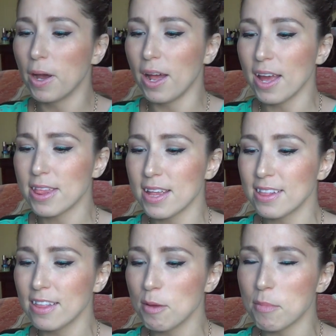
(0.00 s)
but I
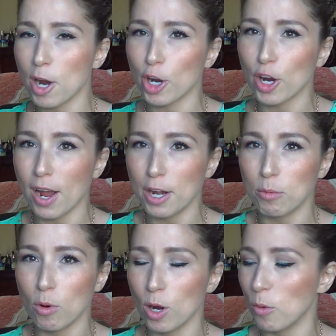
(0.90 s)
think that the marker kind
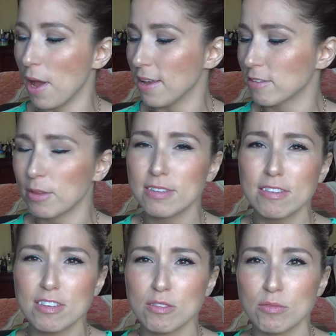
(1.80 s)
of wore away. So this
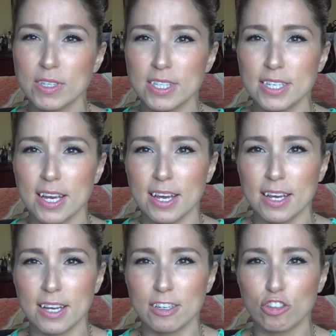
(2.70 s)
isn't really
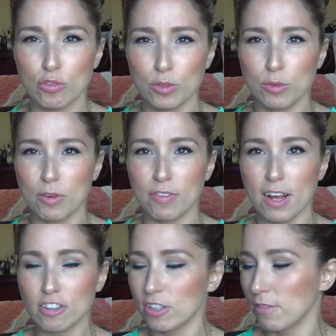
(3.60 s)
a true
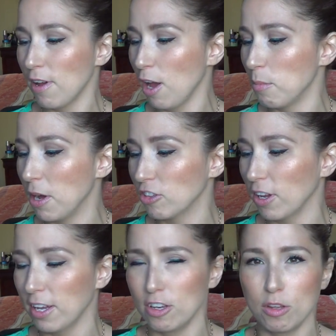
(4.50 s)
reflection of how
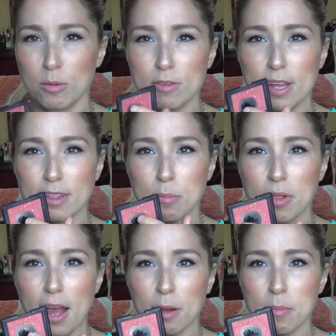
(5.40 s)
much I had used, like the
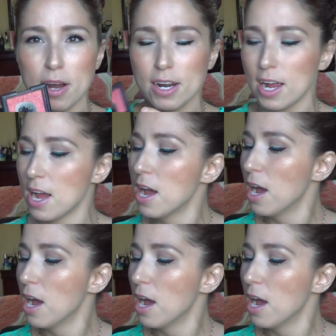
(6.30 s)
black mark.